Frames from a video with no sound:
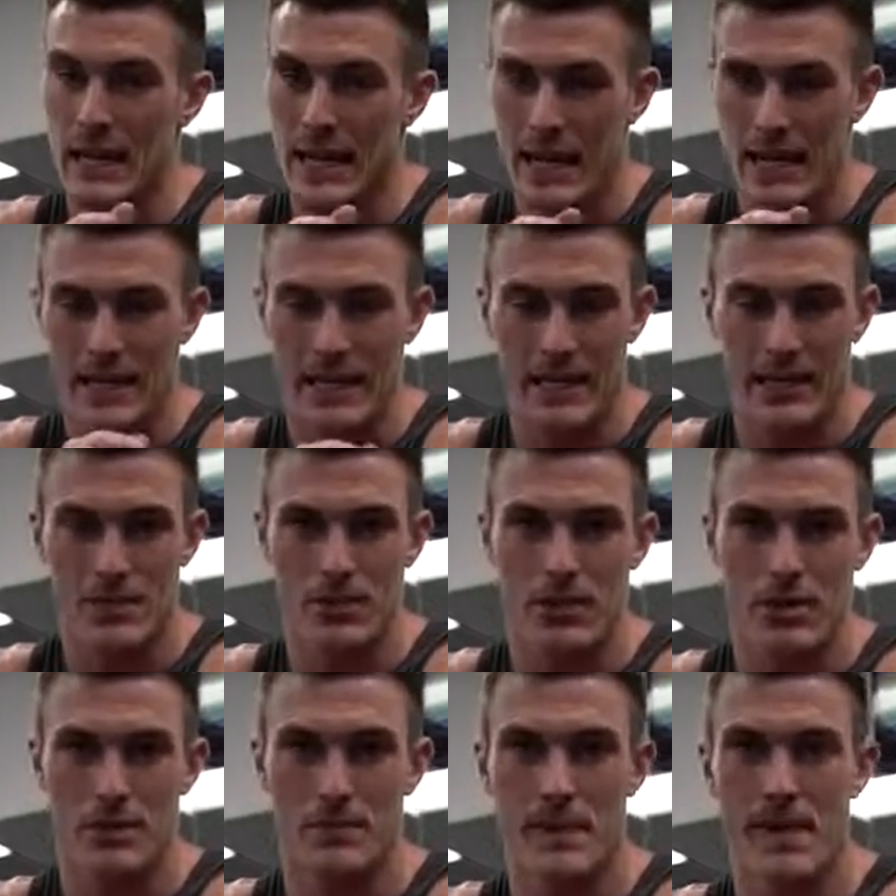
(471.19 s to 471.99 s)
I like
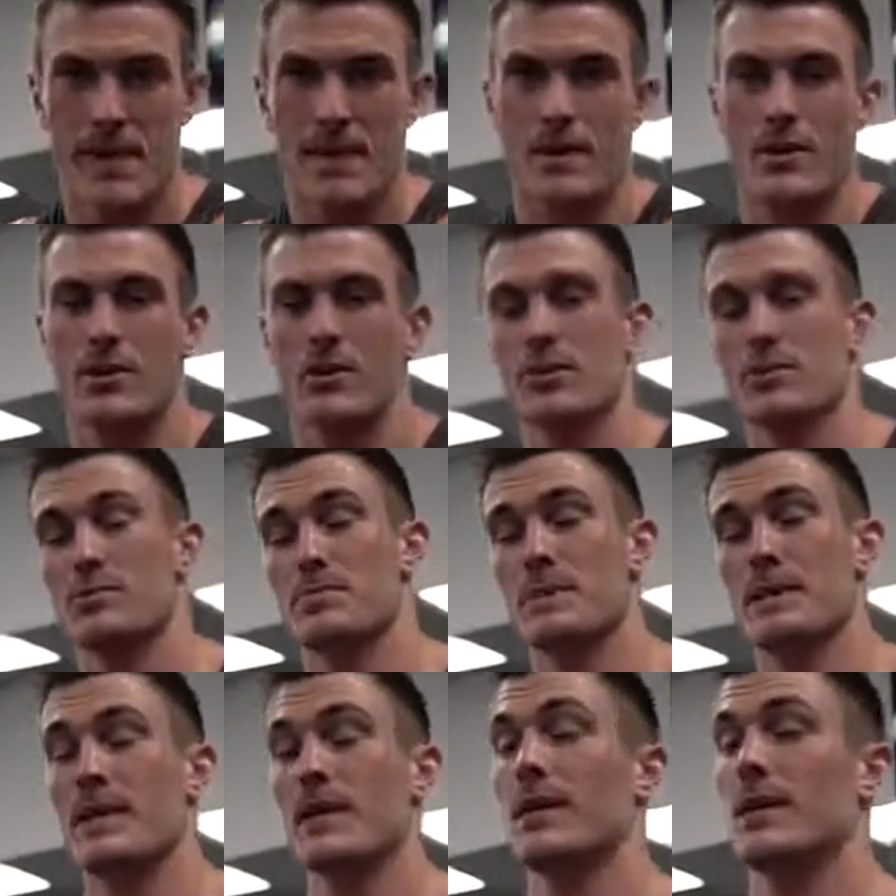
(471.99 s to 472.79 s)
calling them hanging curls
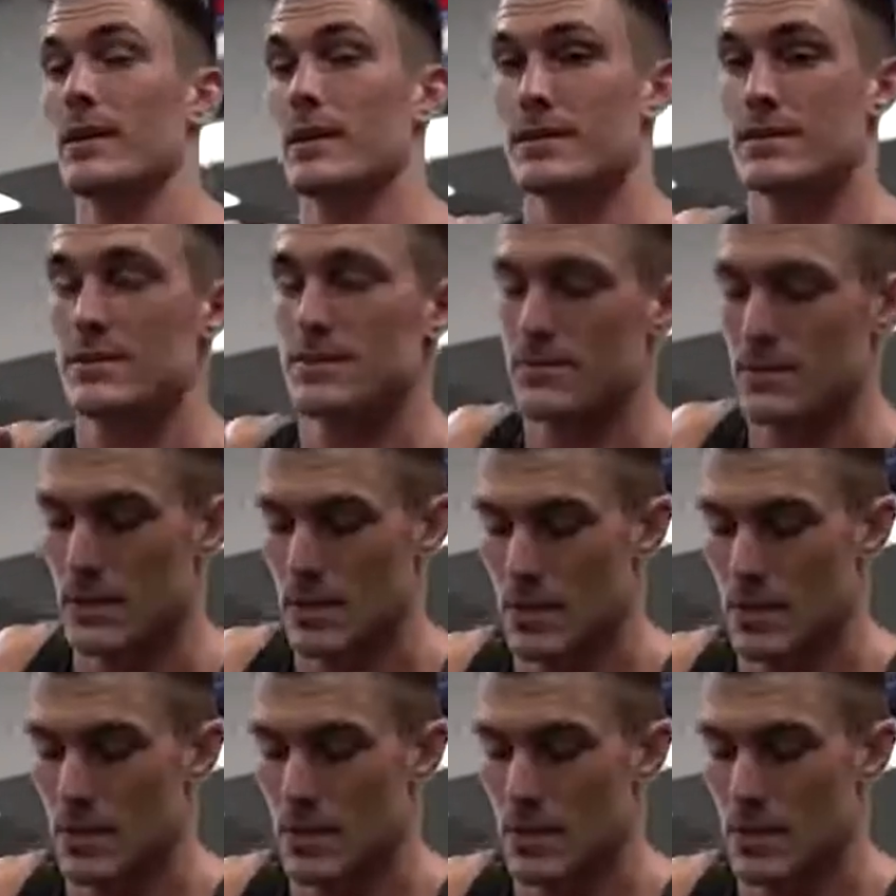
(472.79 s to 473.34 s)
because